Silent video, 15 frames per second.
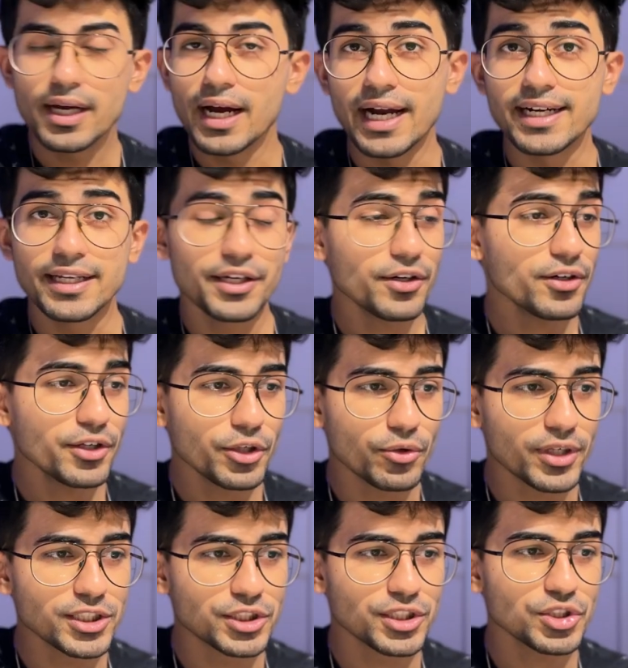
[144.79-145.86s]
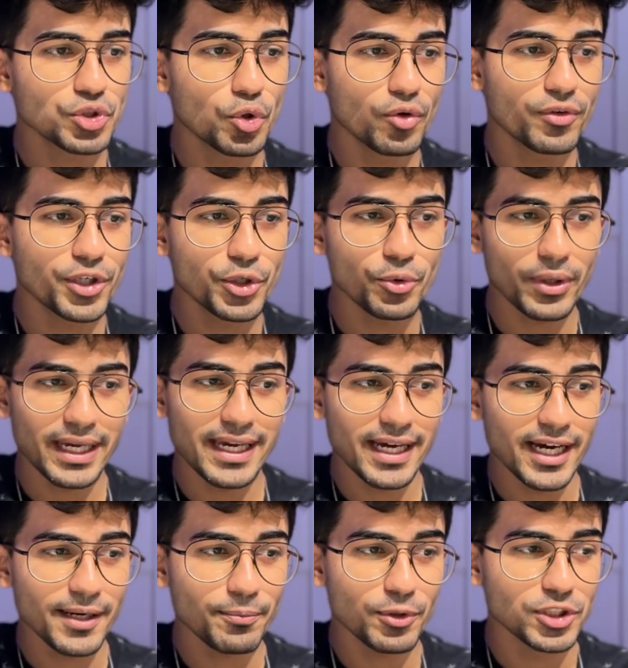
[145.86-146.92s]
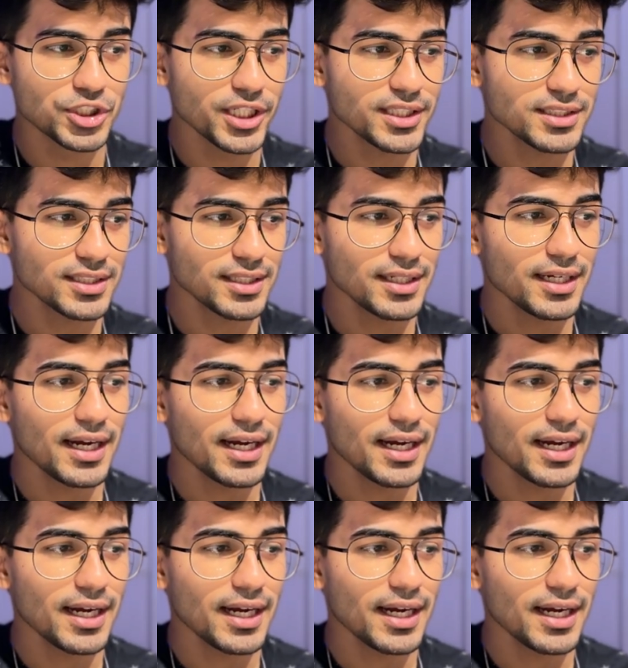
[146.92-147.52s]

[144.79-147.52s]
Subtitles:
And here you can just go over to AI projects